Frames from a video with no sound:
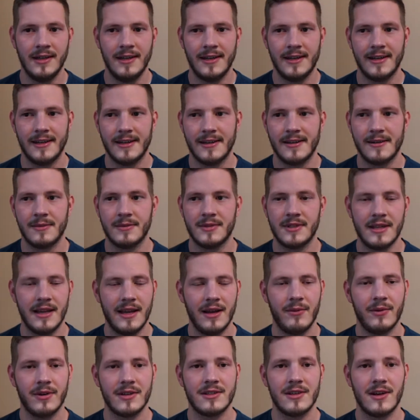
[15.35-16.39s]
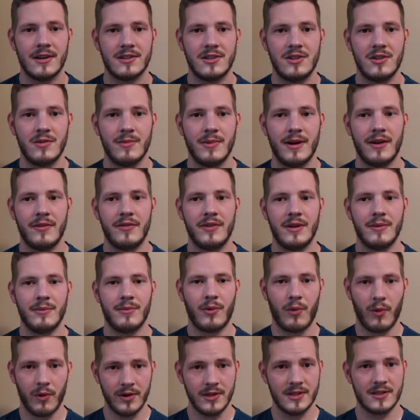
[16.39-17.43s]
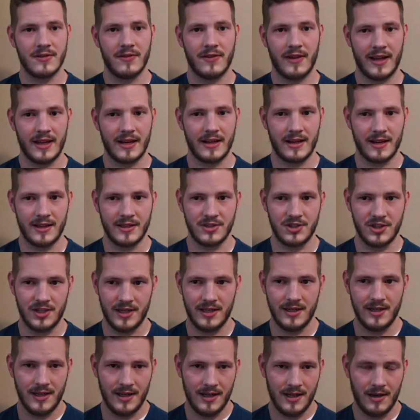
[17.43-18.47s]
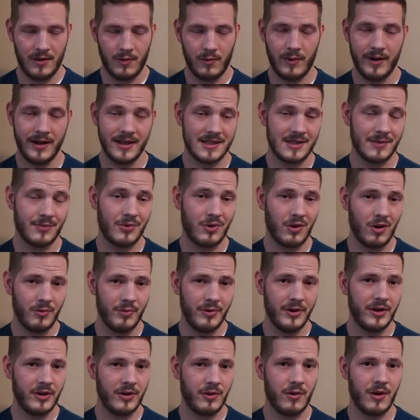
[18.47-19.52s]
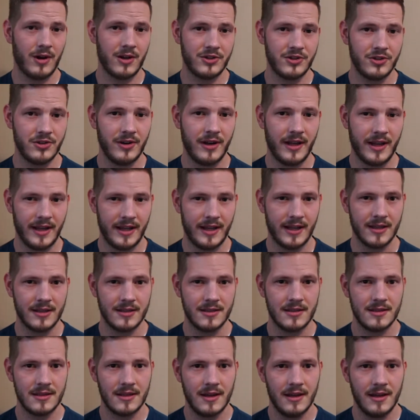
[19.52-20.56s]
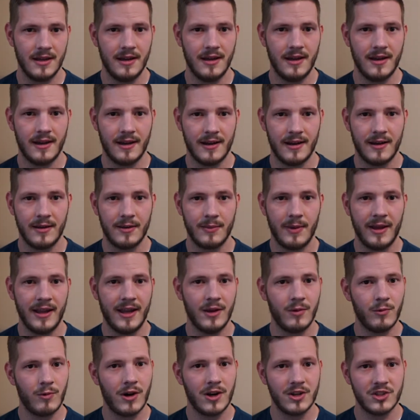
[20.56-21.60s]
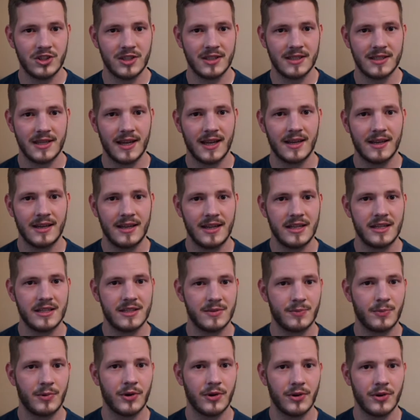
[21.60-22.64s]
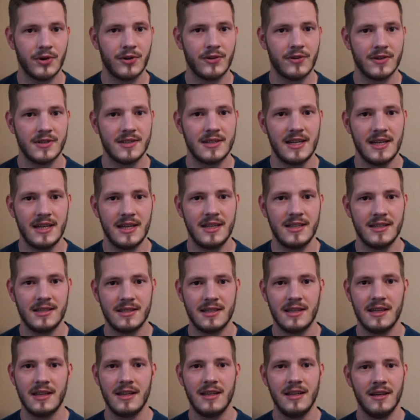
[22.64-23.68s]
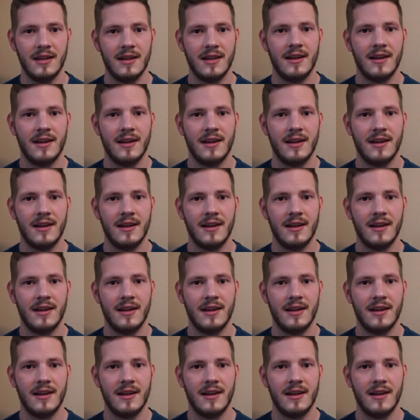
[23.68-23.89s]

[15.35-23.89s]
Today I want to talk to you about the importance of hand hygiene, when it's appropriate to wash your hands, hand washing techniques per the CDC,